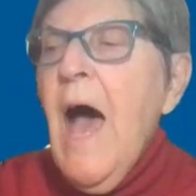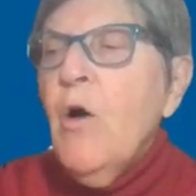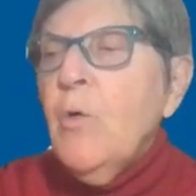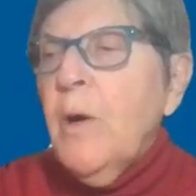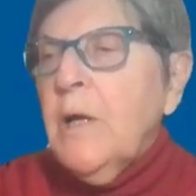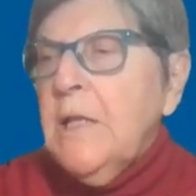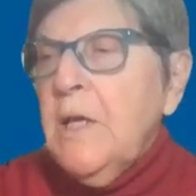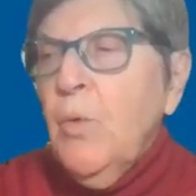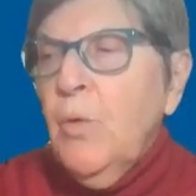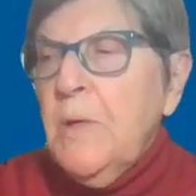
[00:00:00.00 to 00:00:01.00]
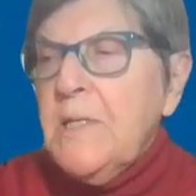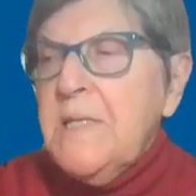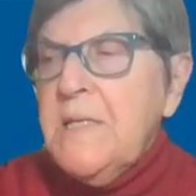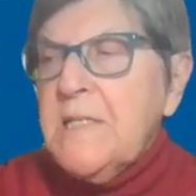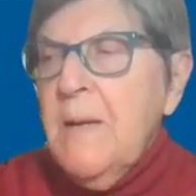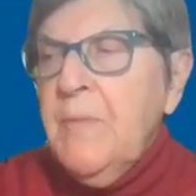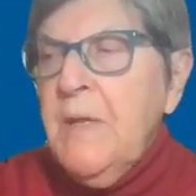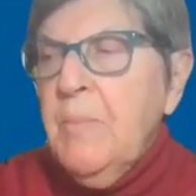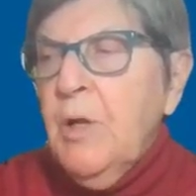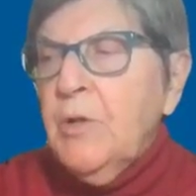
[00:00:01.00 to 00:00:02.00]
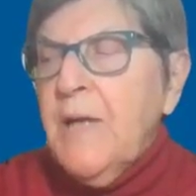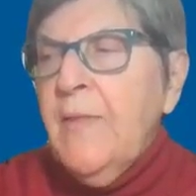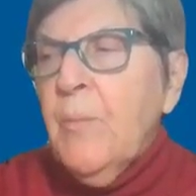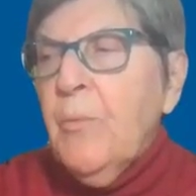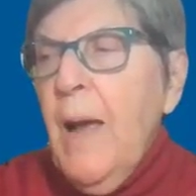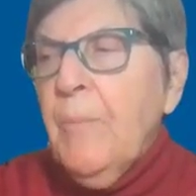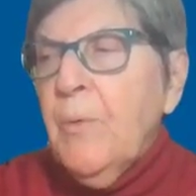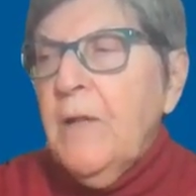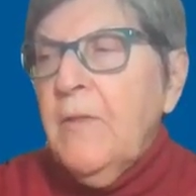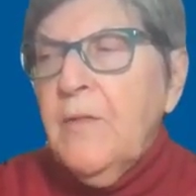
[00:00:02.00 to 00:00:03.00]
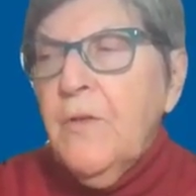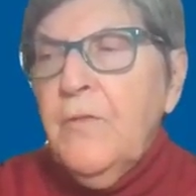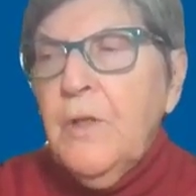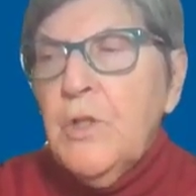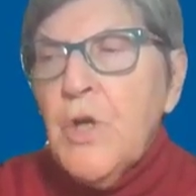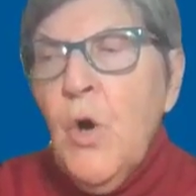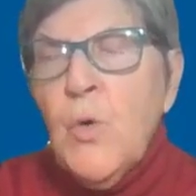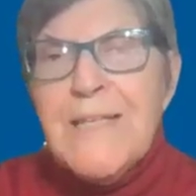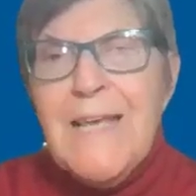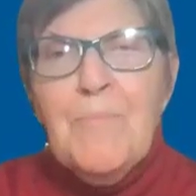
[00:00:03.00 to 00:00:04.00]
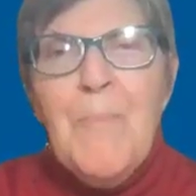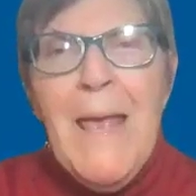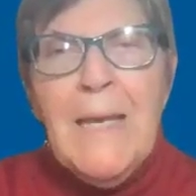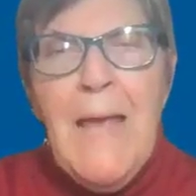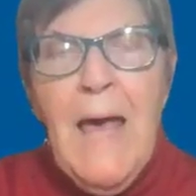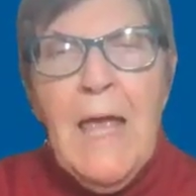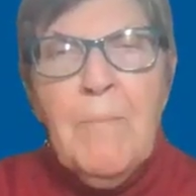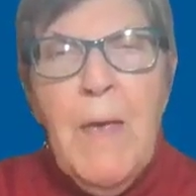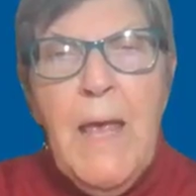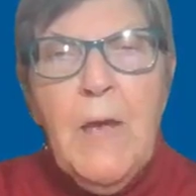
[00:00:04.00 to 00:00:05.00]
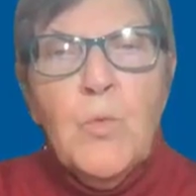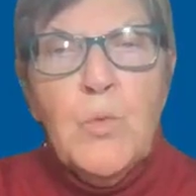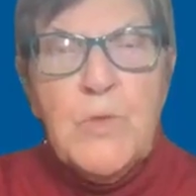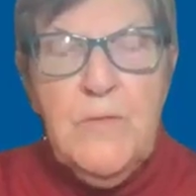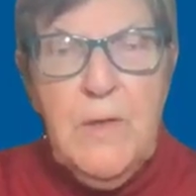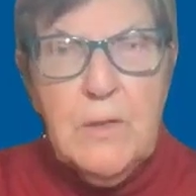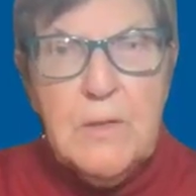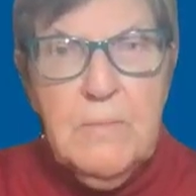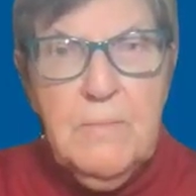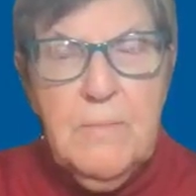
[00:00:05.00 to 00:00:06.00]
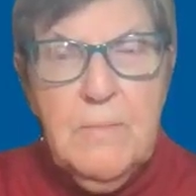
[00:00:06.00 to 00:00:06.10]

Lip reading: How quickly will we see something built on the property that the village owns at Mannheim and Roosevelt?